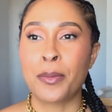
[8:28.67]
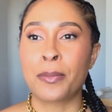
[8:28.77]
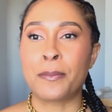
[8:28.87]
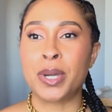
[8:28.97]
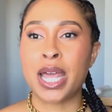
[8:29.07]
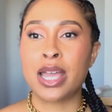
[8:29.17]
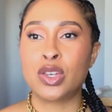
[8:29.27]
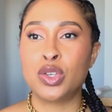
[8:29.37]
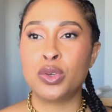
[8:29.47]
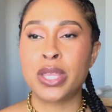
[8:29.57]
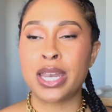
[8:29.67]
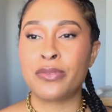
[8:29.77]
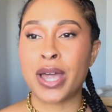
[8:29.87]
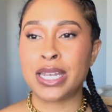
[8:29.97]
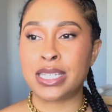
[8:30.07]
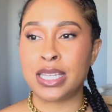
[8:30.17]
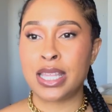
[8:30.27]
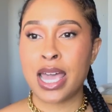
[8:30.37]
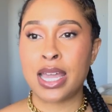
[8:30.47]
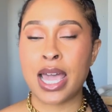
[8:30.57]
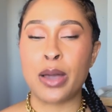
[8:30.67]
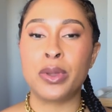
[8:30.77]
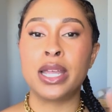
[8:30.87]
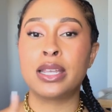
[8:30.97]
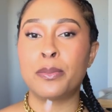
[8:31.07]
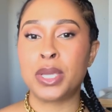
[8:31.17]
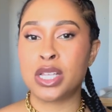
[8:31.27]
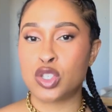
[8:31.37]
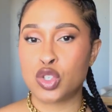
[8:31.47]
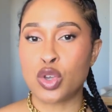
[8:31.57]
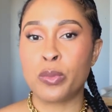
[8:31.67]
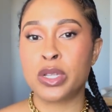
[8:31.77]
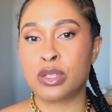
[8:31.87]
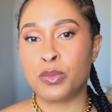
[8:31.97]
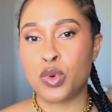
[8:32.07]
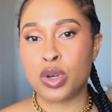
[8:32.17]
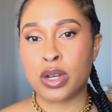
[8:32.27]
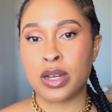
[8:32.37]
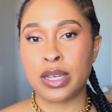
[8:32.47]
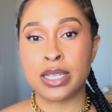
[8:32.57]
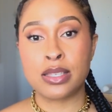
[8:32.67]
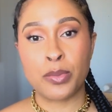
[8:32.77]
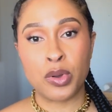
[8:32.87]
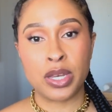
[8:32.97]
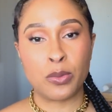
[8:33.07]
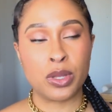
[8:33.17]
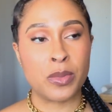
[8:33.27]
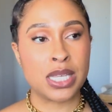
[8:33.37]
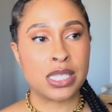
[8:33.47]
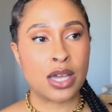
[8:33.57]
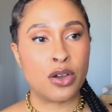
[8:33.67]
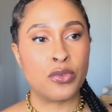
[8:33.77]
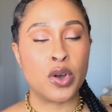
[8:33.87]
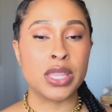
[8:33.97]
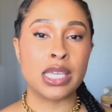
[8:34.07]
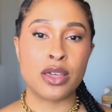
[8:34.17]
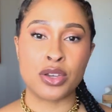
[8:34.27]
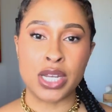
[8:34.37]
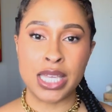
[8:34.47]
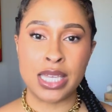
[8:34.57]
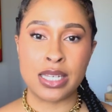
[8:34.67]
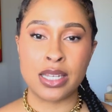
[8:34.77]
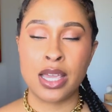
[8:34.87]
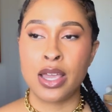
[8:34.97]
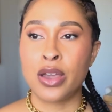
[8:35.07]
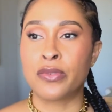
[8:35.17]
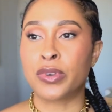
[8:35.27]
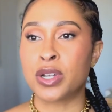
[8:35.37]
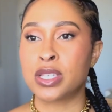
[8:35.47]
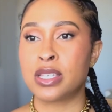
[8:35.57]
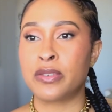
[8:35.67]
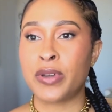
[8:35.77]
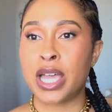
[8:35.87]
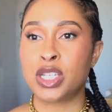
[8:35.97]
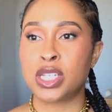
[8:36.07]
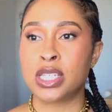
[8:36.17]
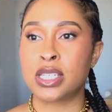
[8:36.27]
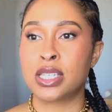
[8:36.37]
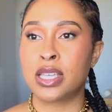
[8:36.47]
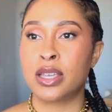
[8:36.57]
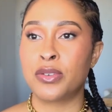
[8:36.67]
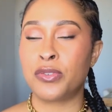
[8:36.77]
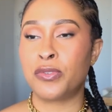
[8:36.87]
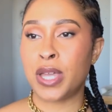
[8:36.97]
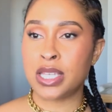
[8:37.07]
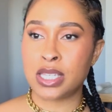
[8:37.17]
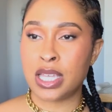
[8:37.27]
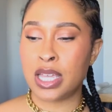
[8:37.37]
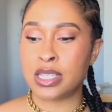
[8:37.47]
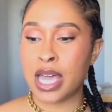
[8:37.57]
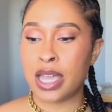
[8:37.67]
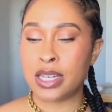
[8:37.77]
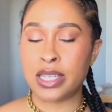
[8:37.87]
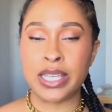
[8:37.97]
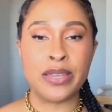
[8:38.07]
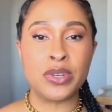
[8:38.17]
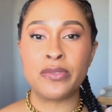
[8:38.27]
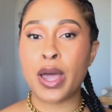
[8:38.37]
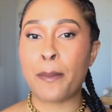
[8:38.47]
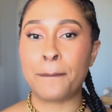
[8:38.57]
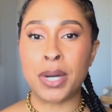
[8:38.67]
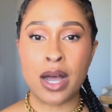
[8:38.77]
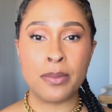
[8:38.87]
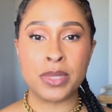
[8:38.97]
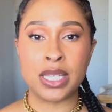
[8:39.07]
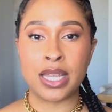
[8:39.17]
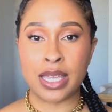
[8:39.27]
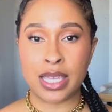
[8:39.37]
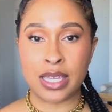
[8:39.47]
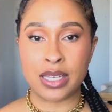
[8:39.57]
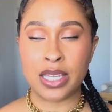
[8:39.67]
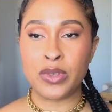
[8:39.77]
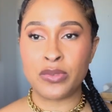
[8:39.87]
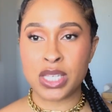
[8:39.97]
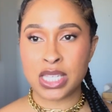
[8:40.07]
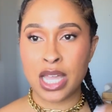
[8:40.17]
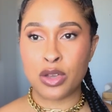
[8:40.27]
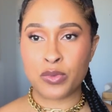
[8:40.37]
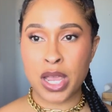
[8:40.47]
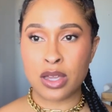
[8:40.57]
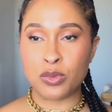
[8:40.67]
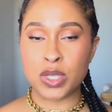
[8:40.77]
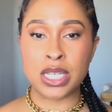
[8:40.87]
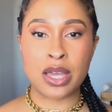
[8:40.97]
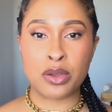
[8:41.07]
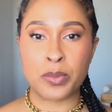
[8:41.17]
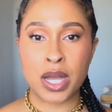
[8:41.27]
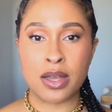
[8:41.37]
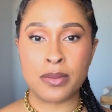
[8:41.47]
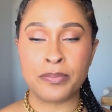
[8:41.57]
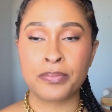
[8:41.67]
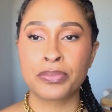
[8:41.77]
But I knew that if I did that, I would end up being so much more disappointed with myself on the other end versus if I just faced the anxiety, even if I bombed it again, even if the second round was another bomb,